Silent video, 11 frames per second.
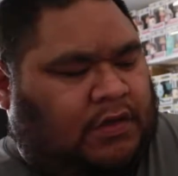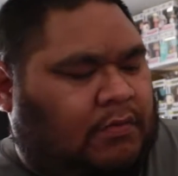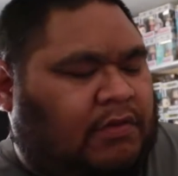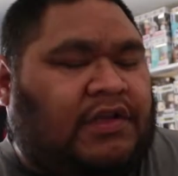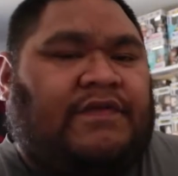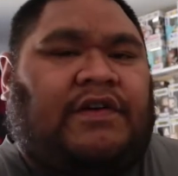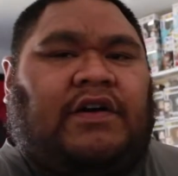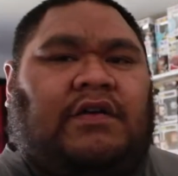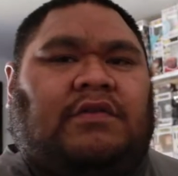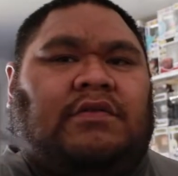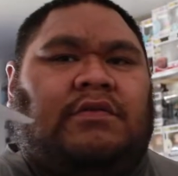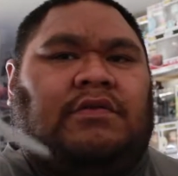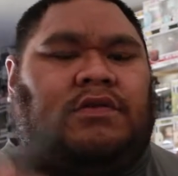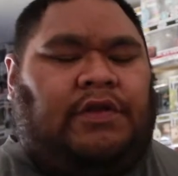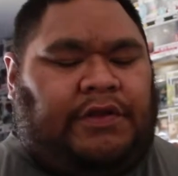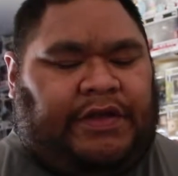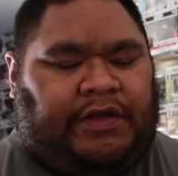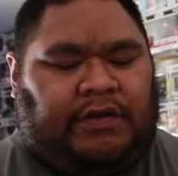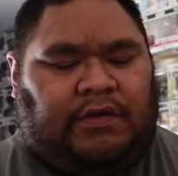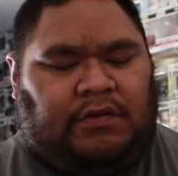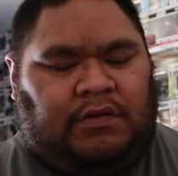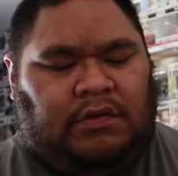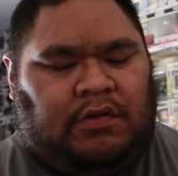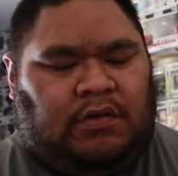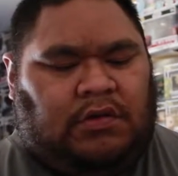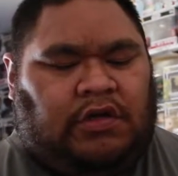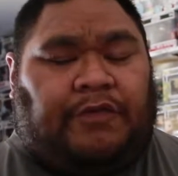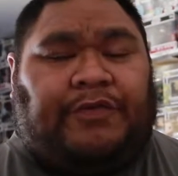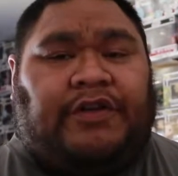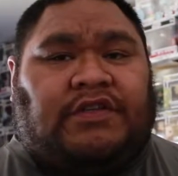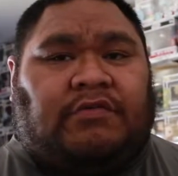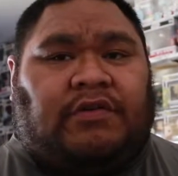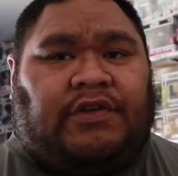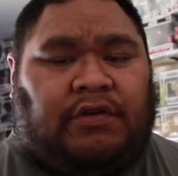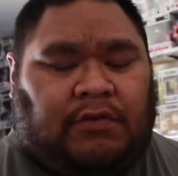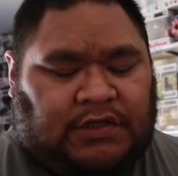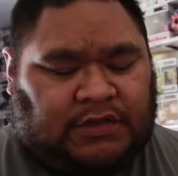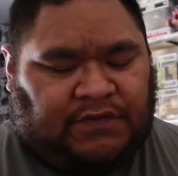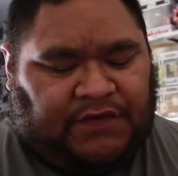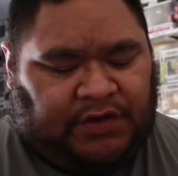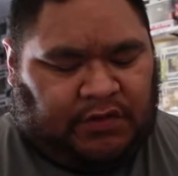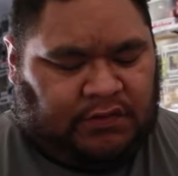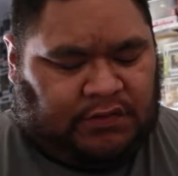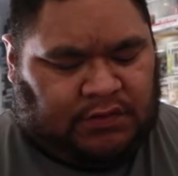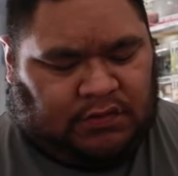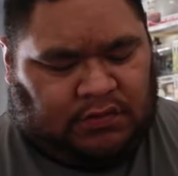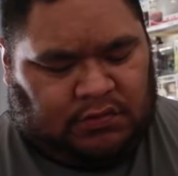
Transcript: I'm gonna leave a little link up here somewhere you can watch those videos.